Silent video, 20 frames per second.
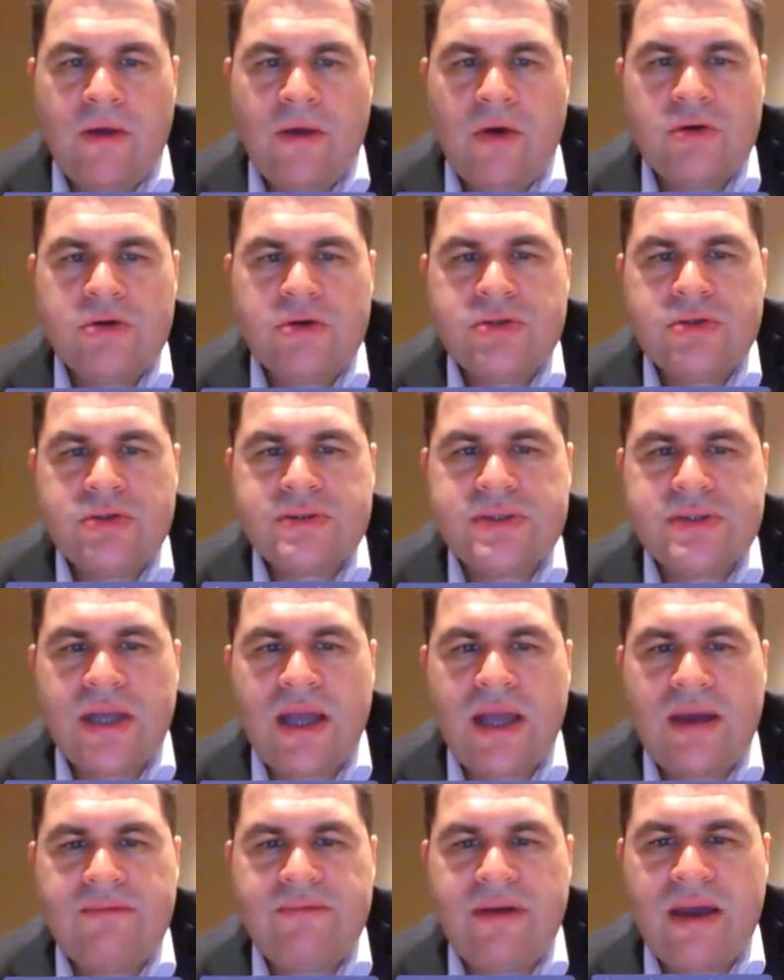Also,
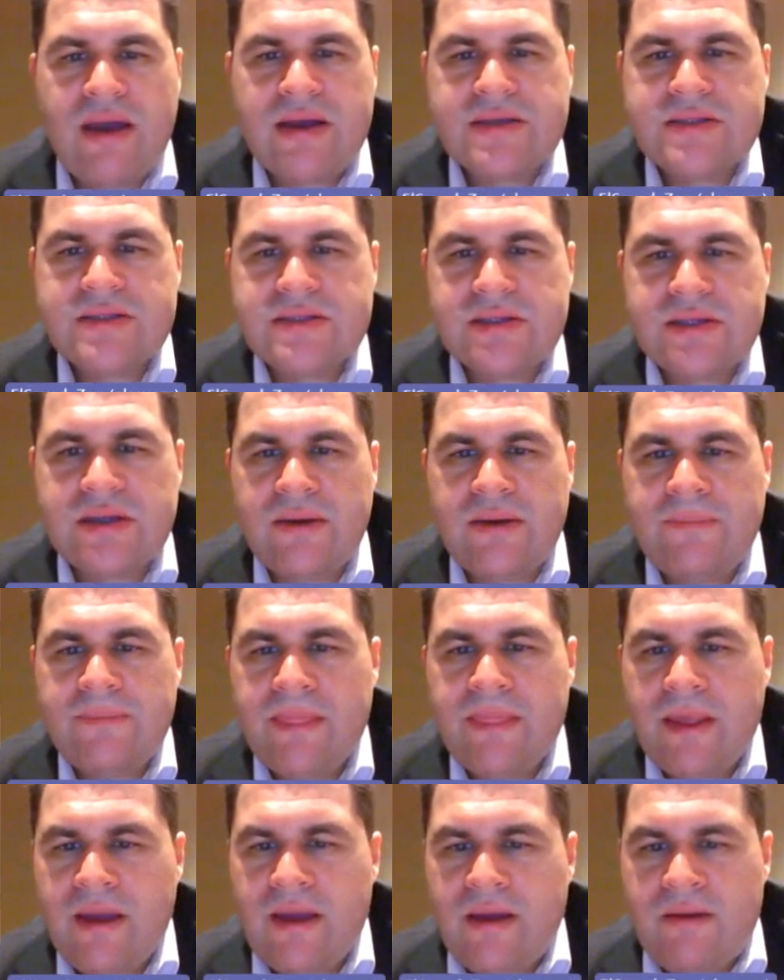they have extra
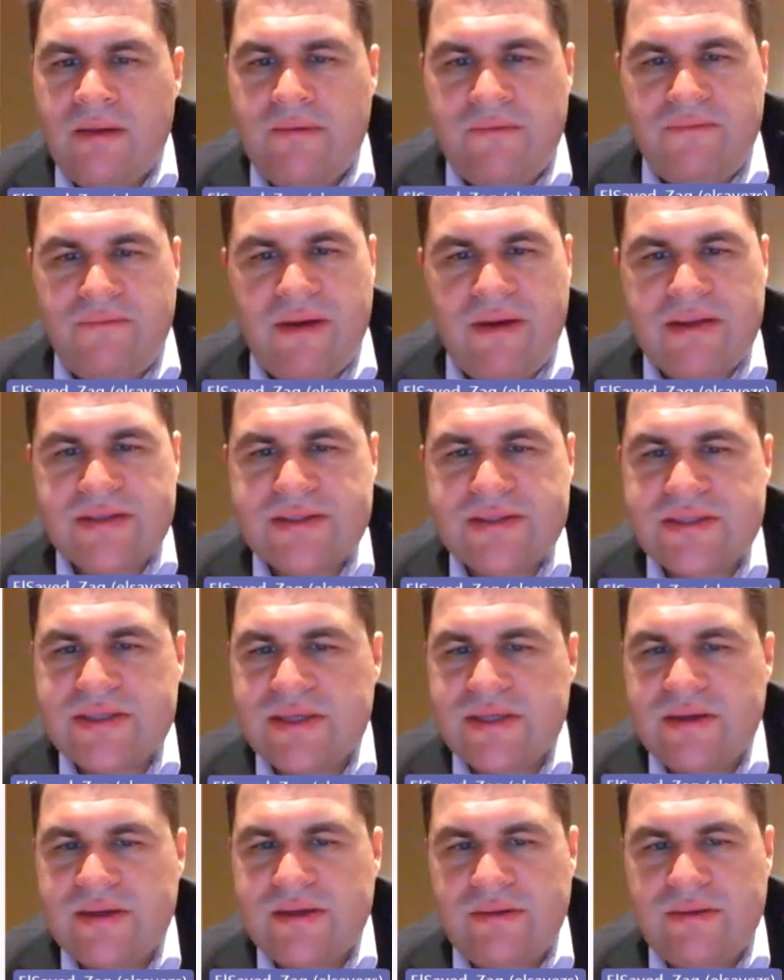
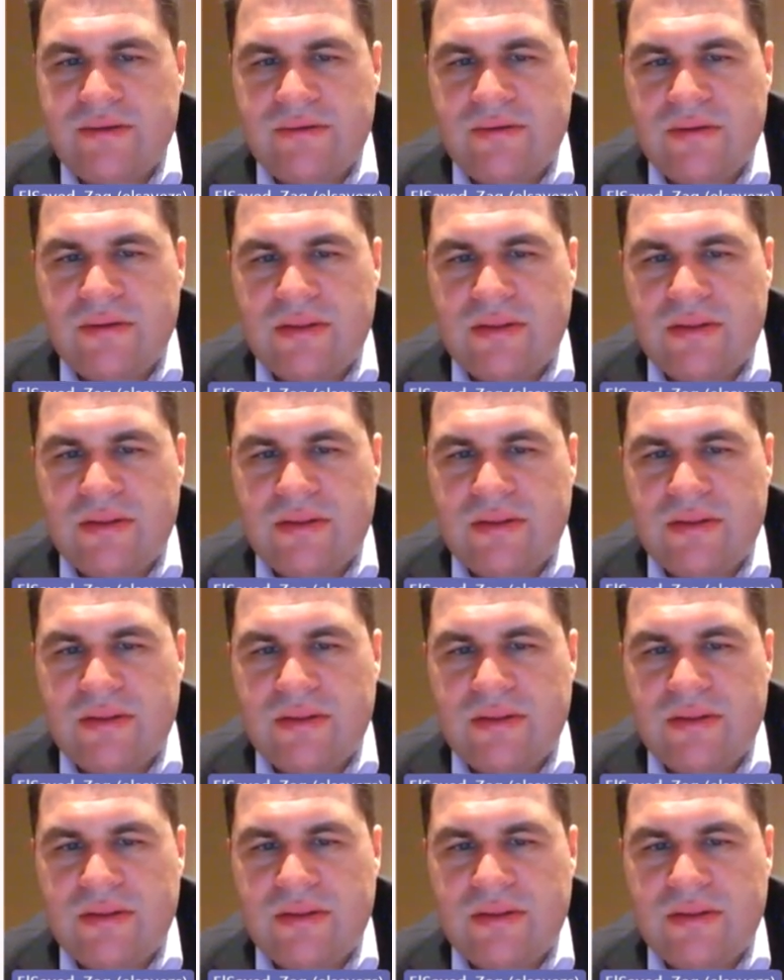fancy